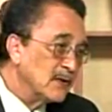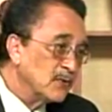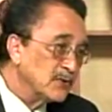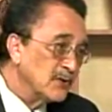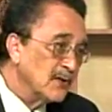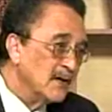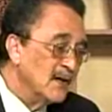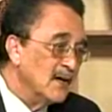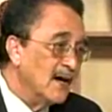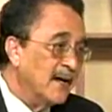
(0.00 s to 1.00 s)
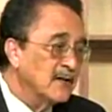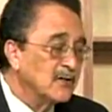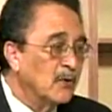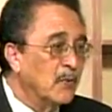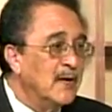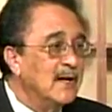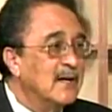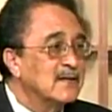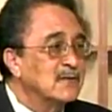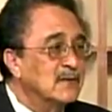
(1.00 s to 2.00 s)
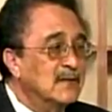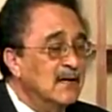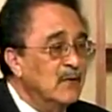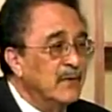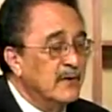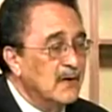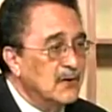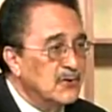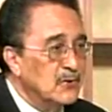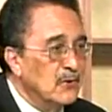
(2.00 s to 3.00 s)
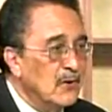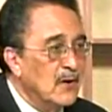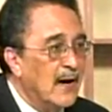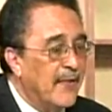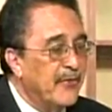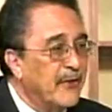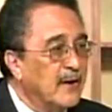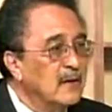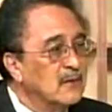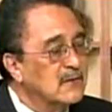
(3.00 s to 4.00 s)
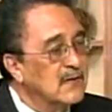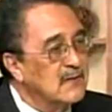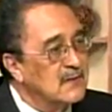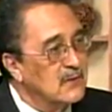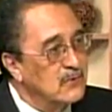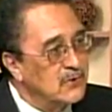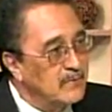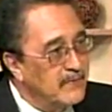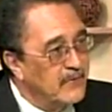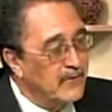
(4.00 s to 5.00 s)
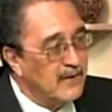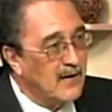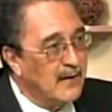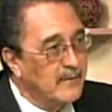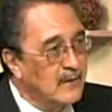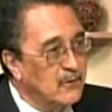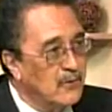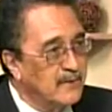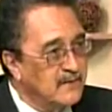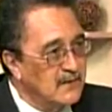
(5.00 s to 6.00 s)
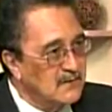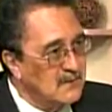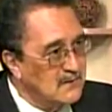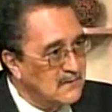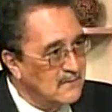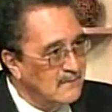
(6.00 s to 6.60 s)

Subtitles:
Lucia and its unwillingness to deal with the issue, had threatened to take St. Lucia before the Caribbean Court of Justice.